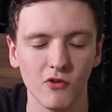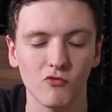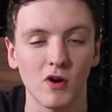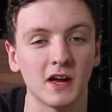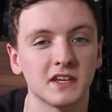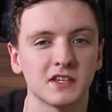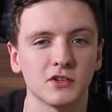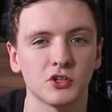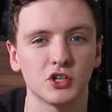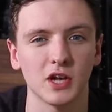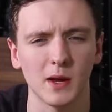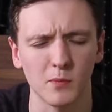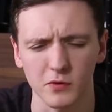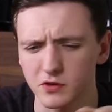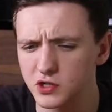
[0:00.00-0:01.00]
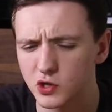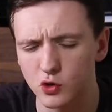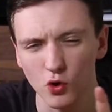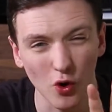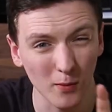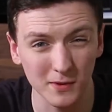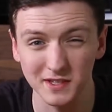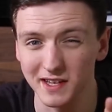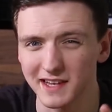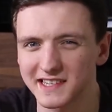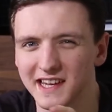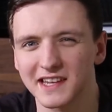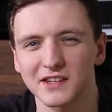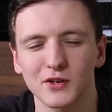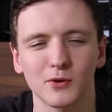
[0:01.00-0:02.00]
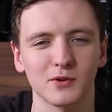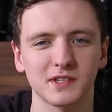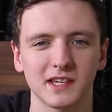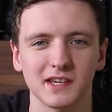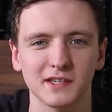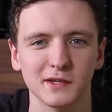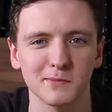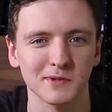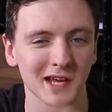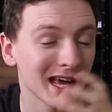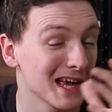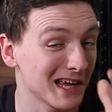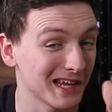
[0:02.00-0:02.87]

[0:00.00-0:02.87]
Ryzen chip with two almost identical systems